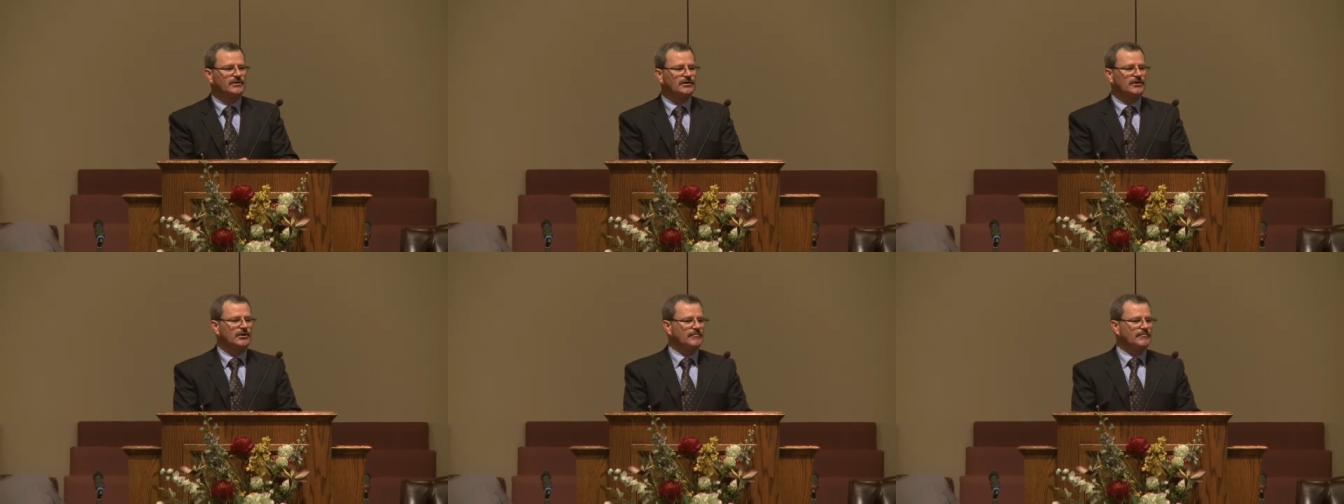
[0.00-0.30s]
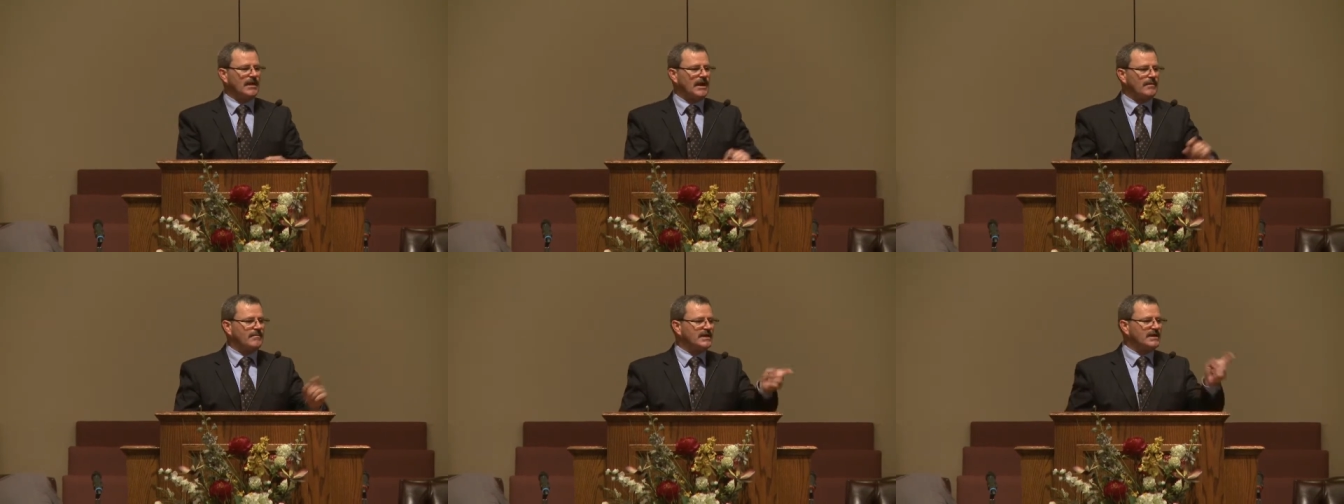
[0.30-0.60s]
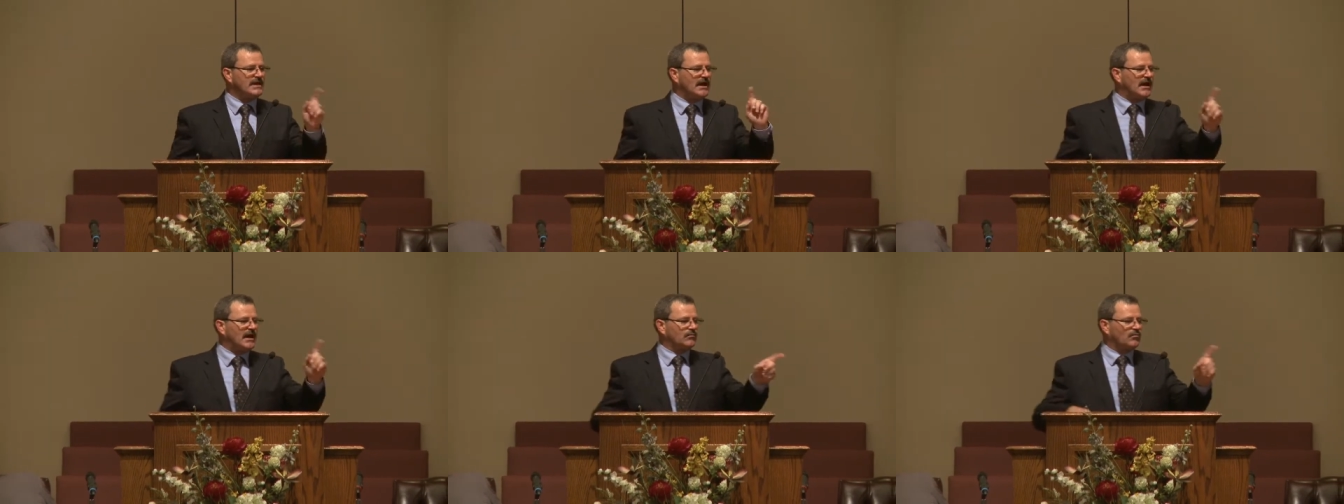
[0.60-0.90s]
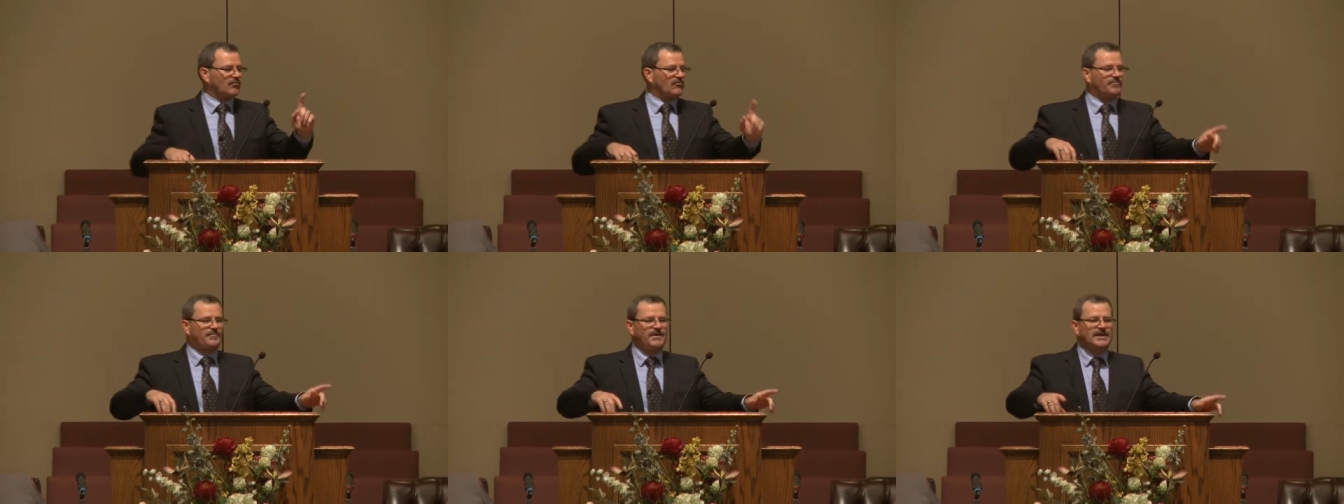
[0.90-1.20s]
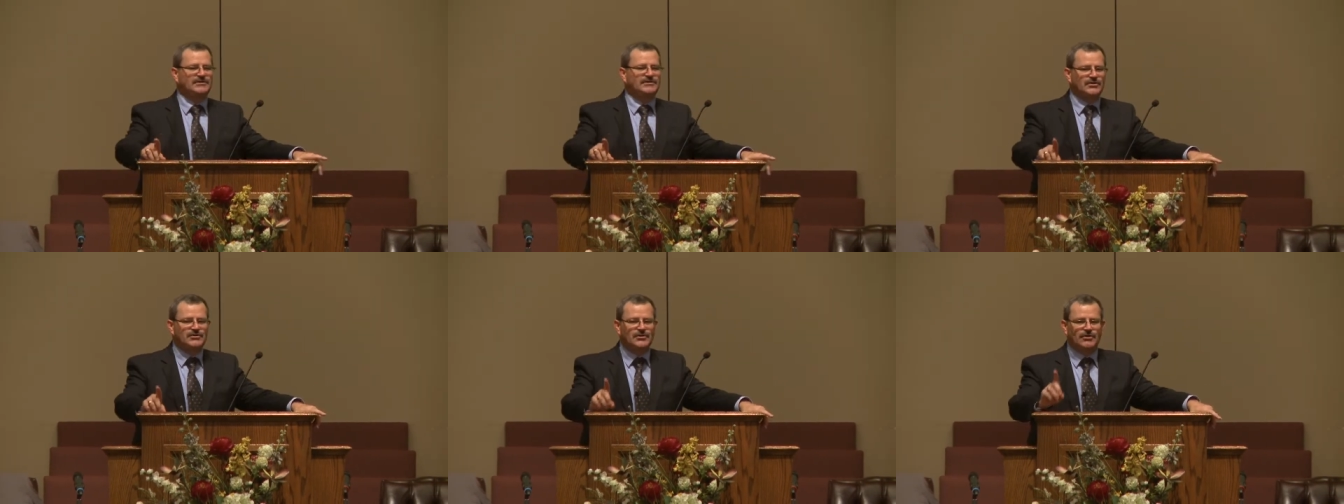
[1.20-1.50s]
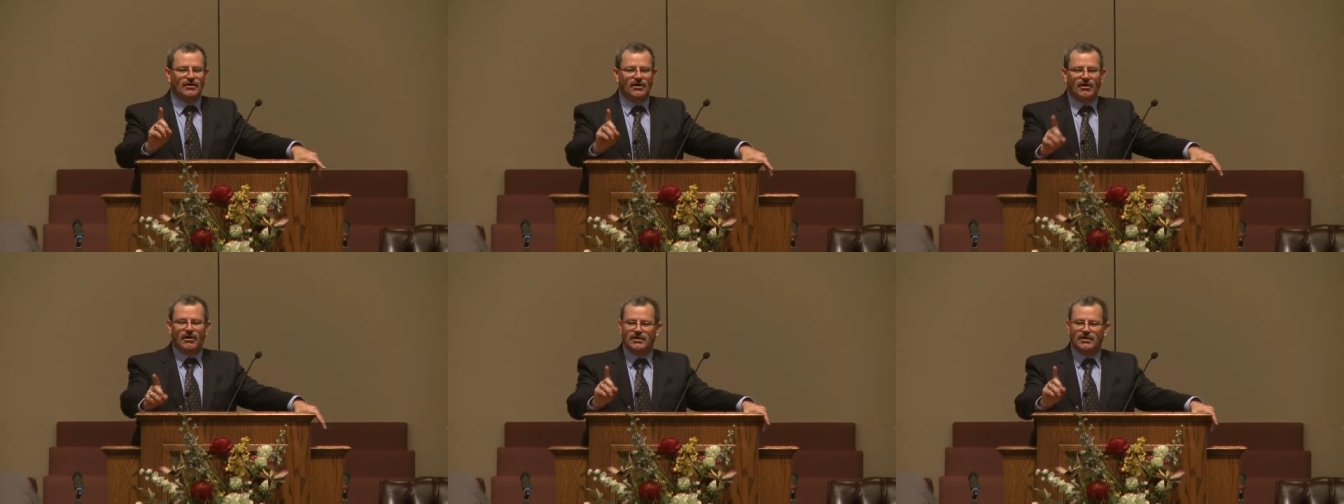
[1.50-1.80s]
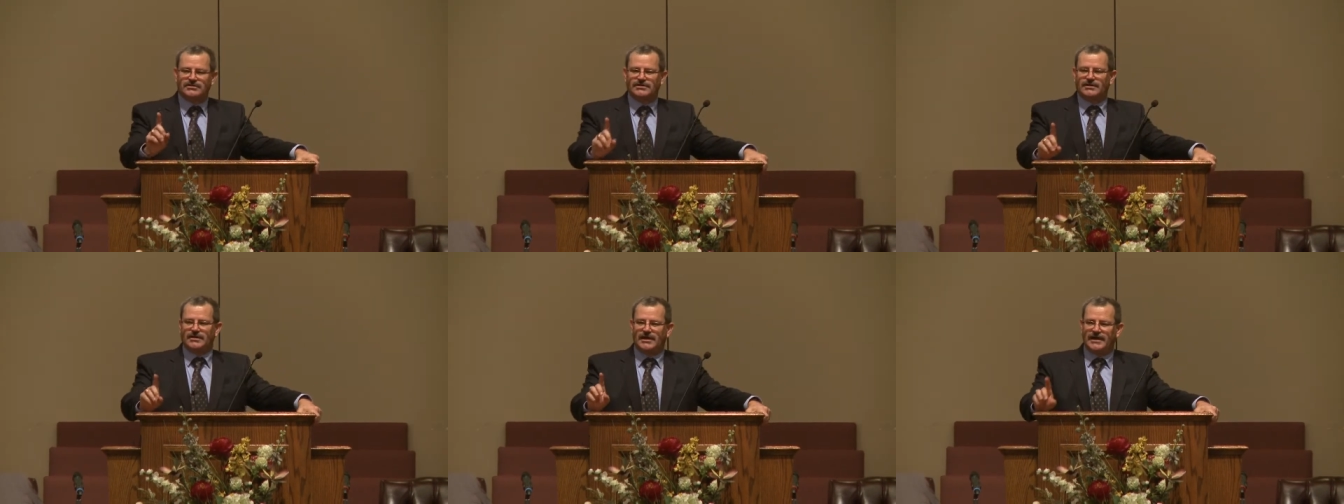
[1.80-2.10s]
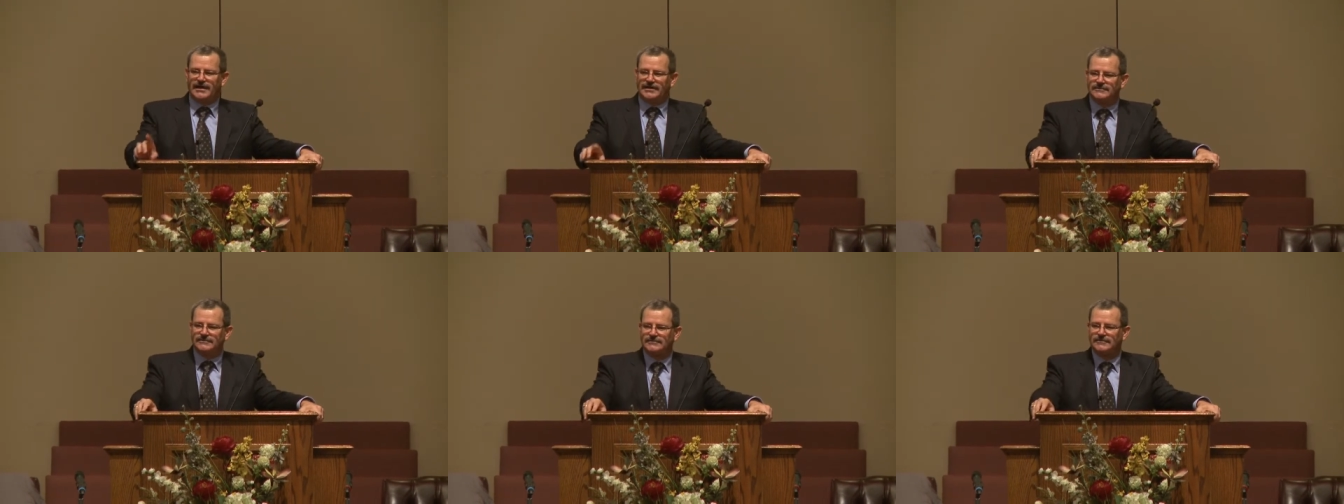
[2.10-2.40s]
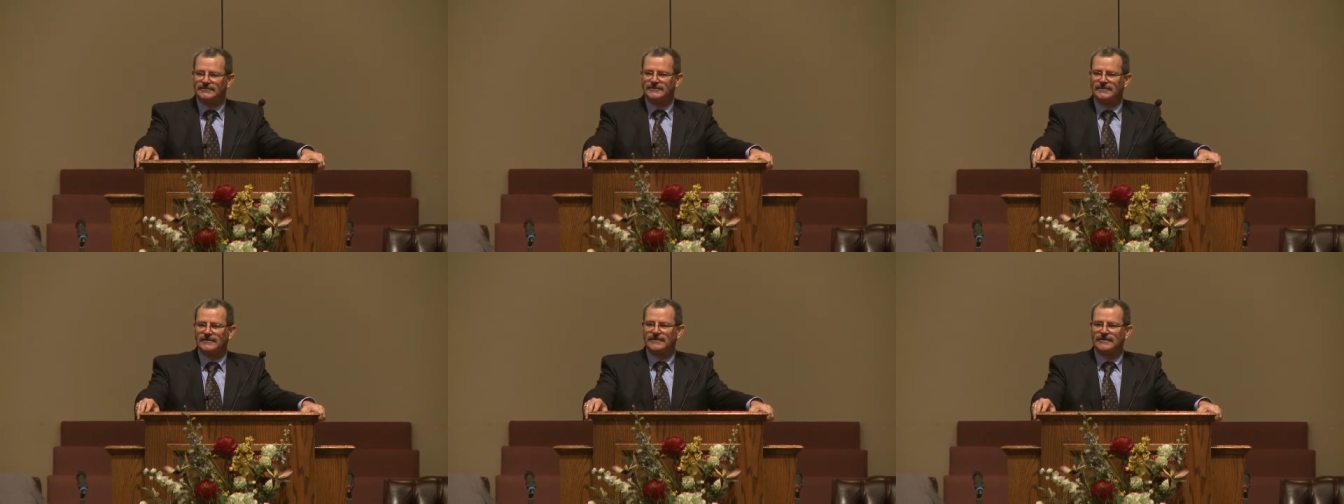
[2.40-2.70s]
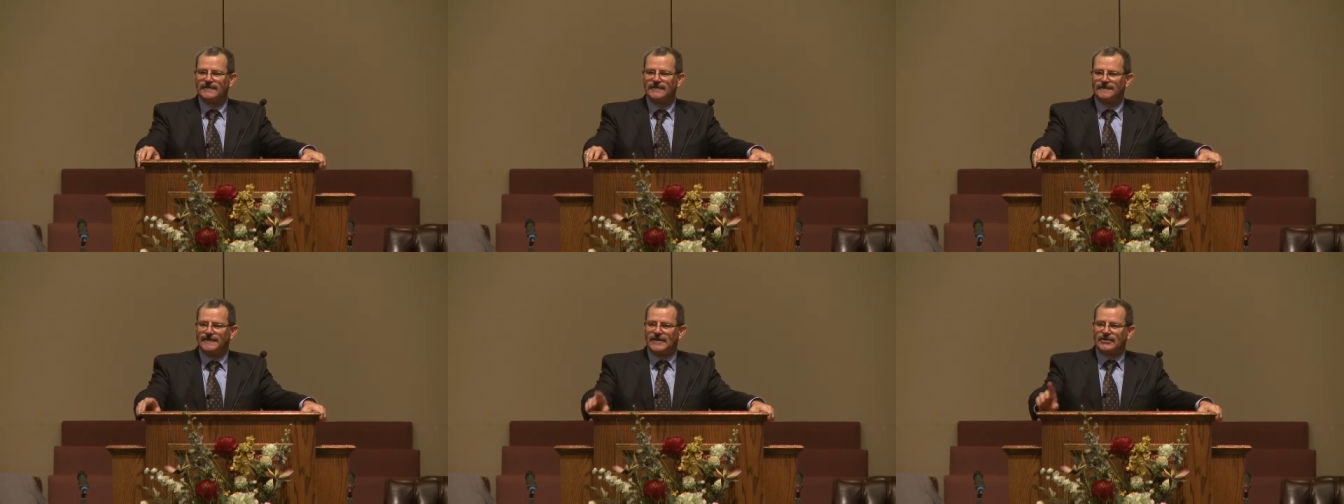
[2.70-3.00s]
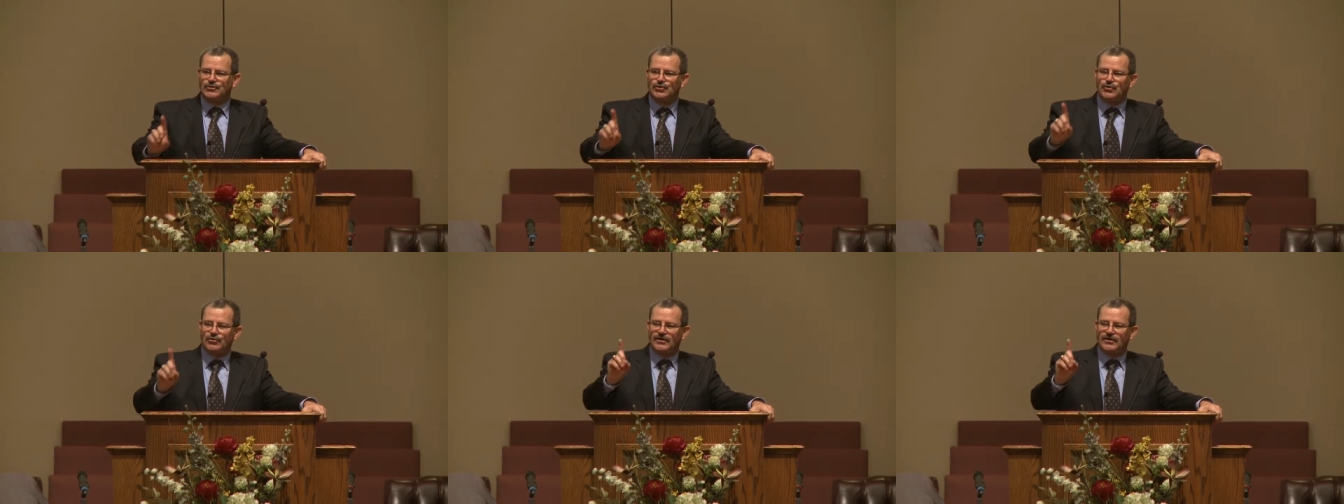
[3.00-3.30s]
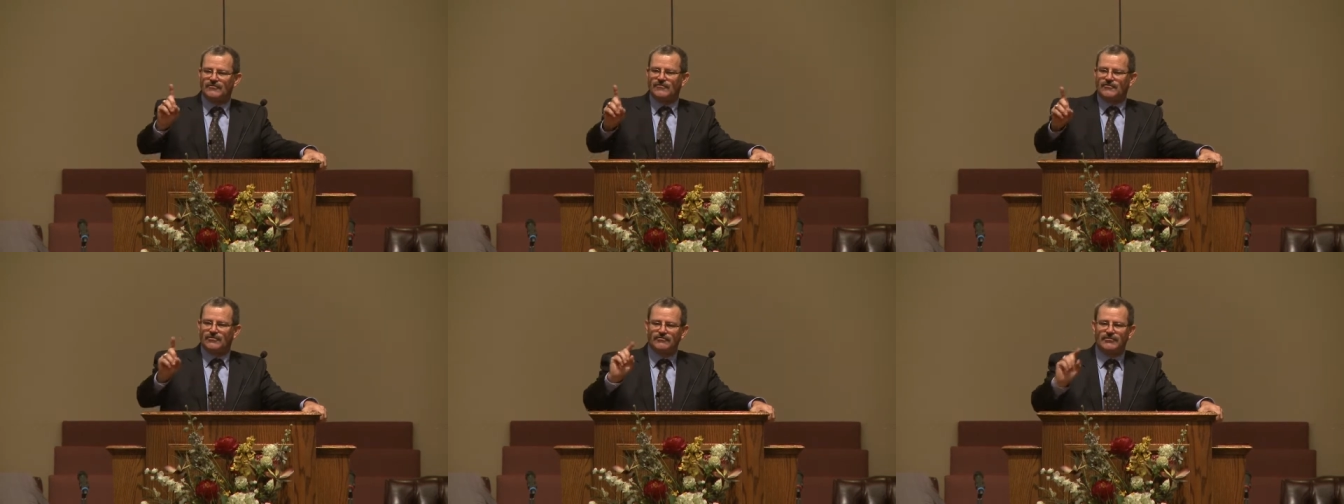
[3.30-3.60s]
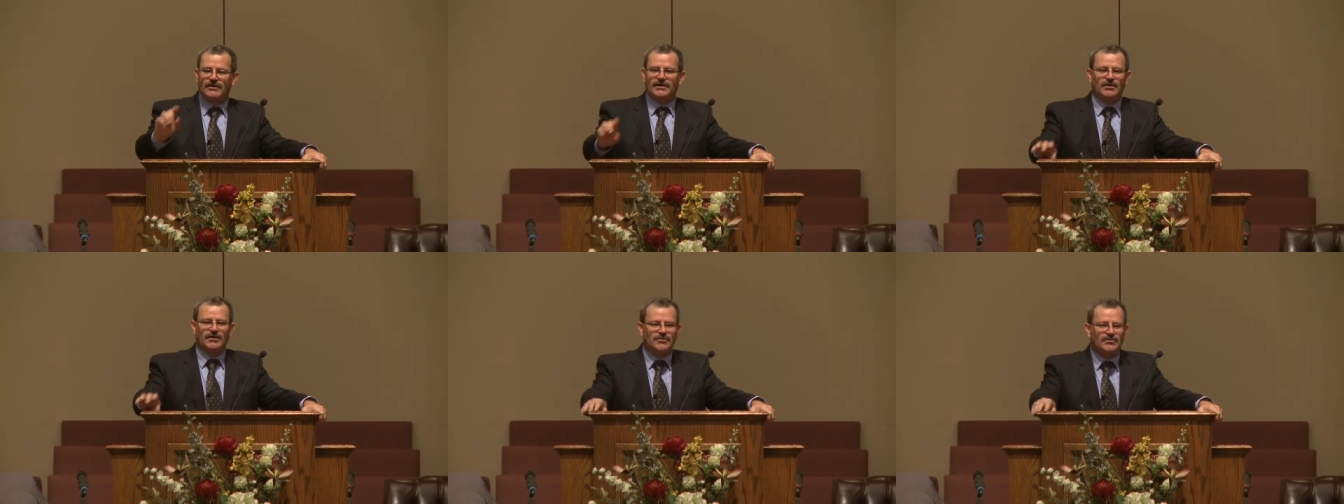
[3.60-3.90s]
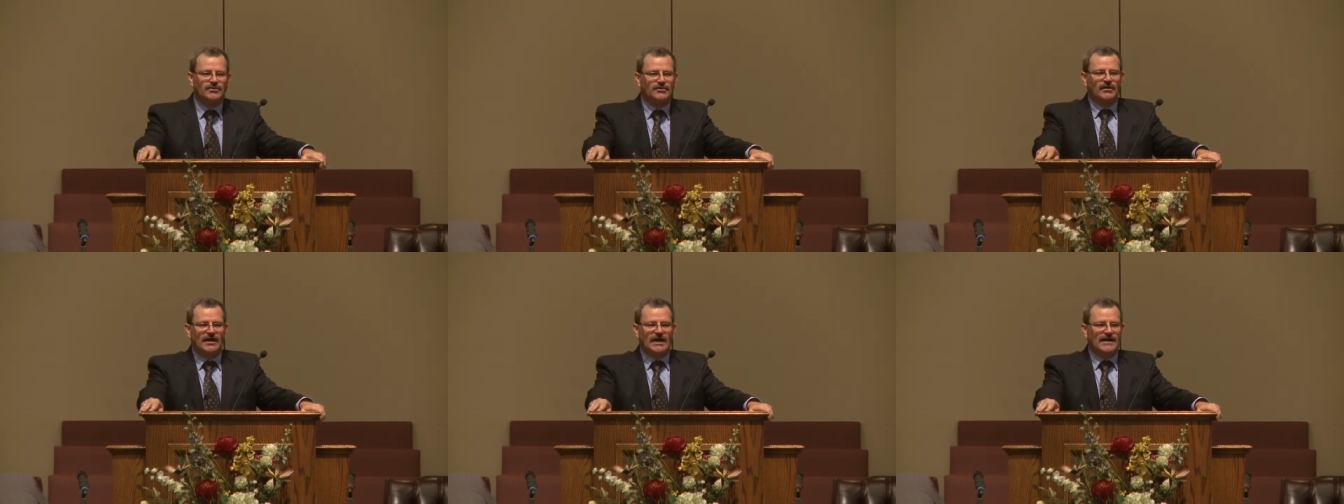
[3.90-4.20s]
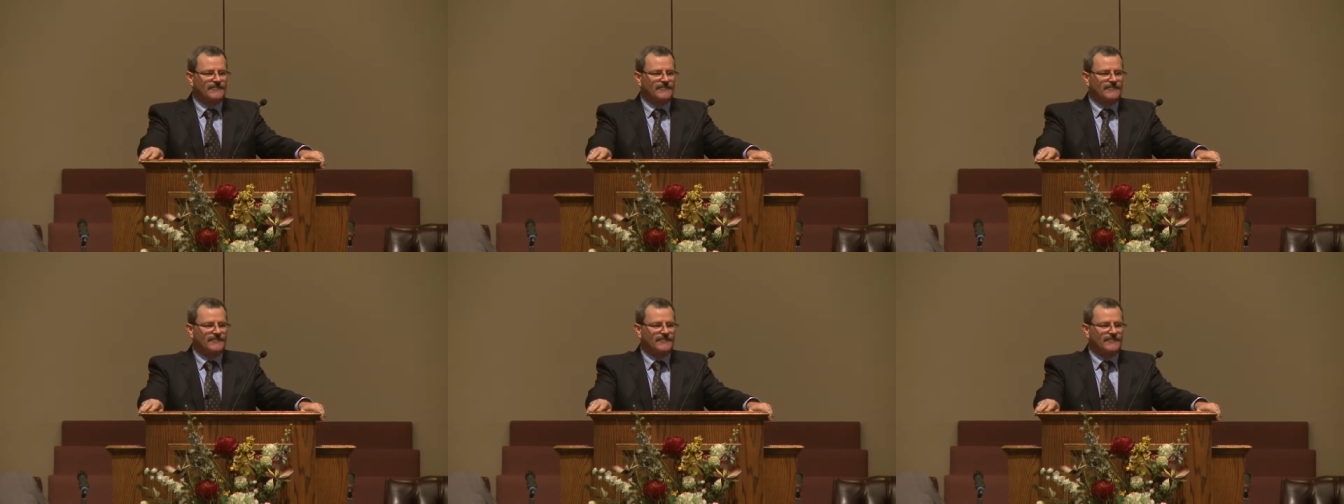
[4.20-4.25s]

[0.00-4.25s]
Maybe God will speak to your heart tonight that you can surrender your life.